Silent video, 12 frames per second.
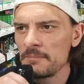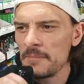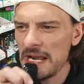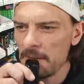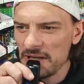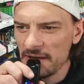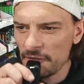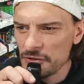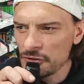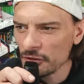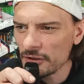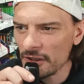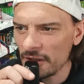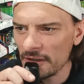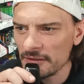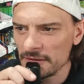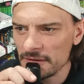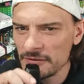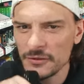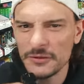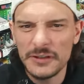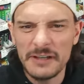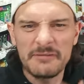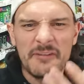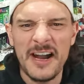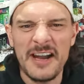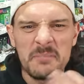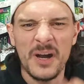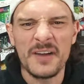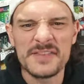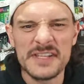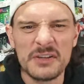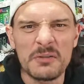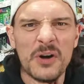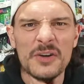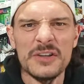Maybe if you took like five puffs in a row,